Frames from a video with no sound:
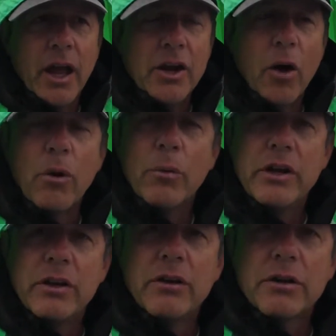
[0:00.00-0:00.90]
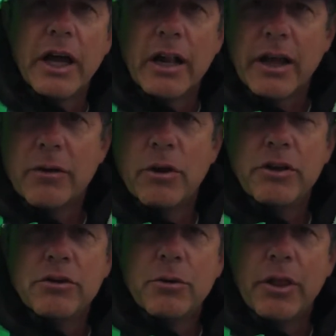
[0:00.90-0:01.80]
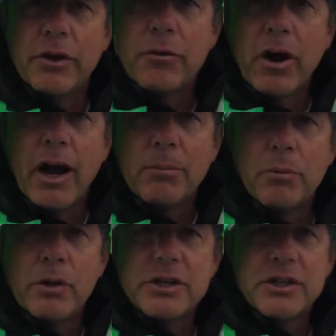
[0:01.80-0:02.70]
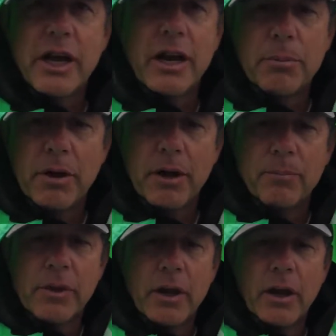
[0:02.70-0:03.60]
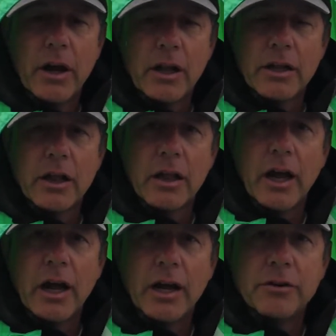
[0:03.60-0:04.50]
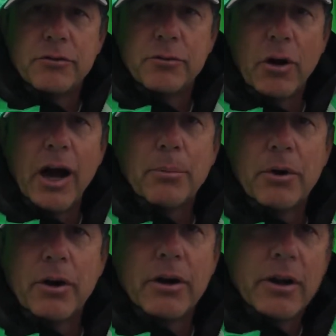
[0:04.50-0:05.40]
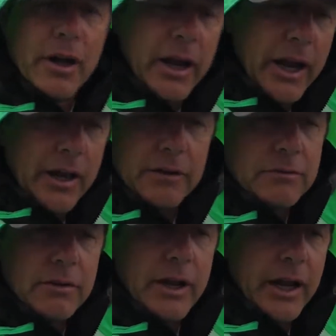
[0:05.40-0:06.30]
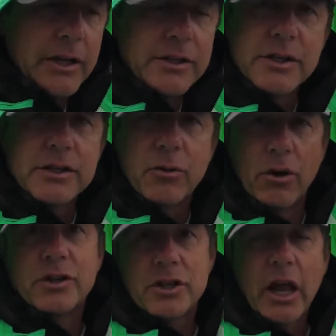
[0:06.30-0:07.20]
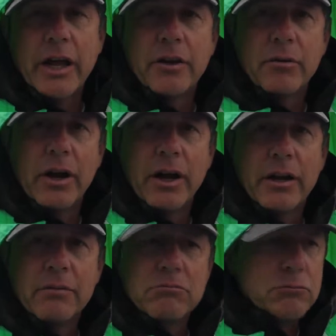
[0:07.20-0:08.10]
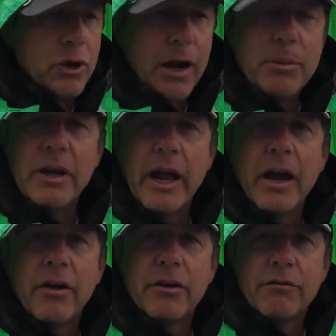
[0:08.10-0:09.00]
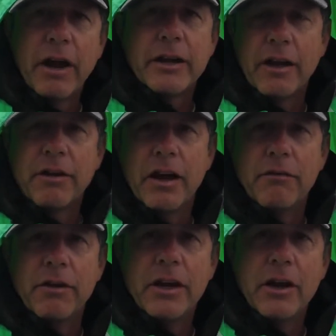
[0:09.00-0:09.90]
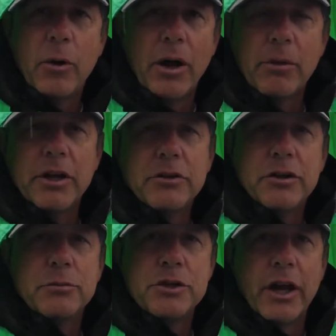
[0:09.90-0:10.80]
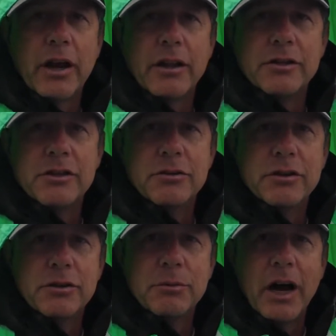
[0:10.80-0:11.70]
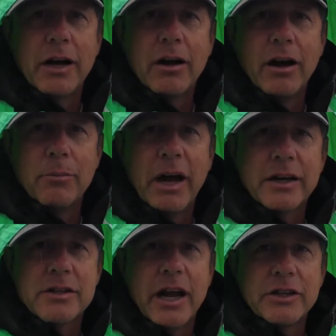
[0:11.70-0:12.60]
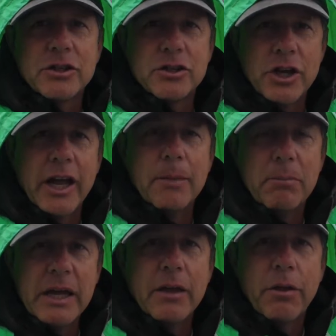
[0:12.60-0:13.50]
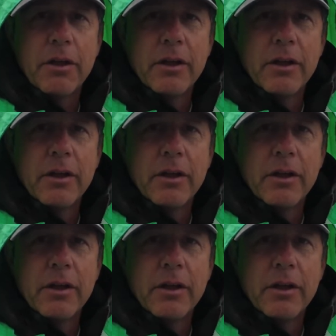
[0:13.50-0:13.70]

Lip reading: No, what we do, kind of like what you do on the drop, we set up a little dropper and or a slider rig, drop it down. In fact, I've got a video on my YouTube channel. It's youtube.com/jbeath,